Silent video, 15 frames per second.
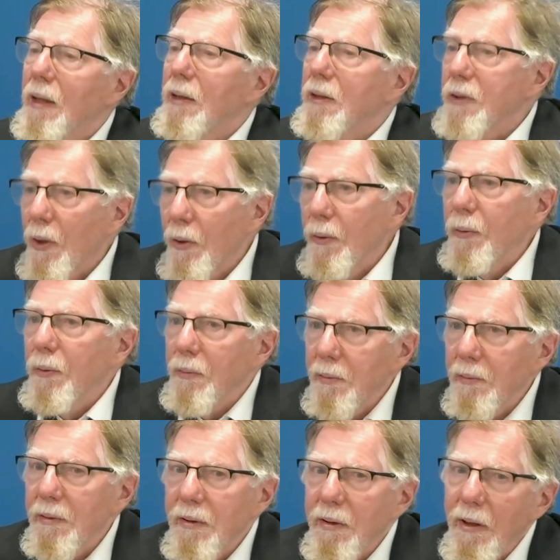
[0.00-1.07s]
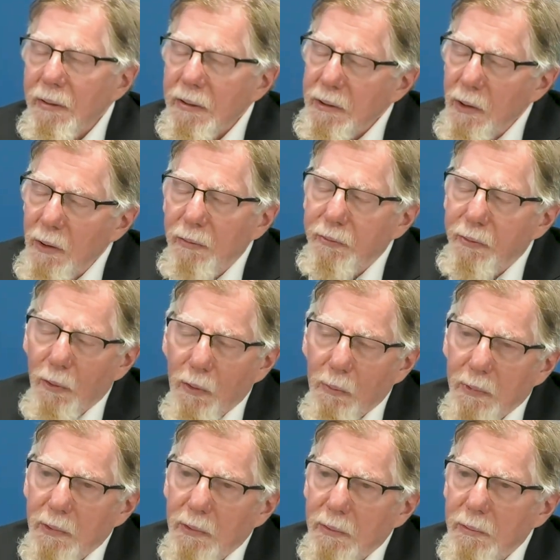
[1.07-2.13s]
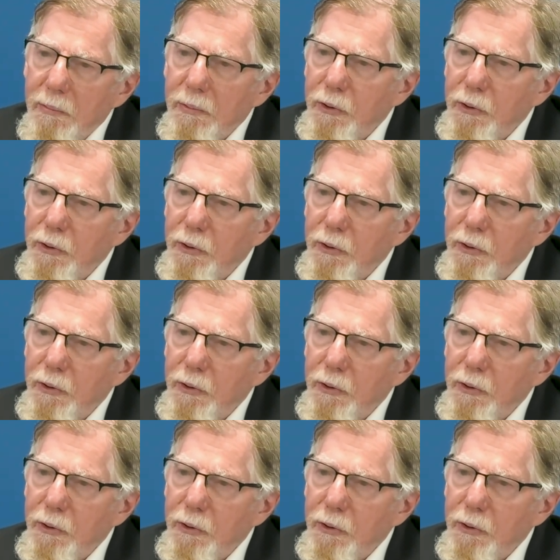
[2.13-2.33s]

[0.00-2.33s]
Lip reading: So there was no formal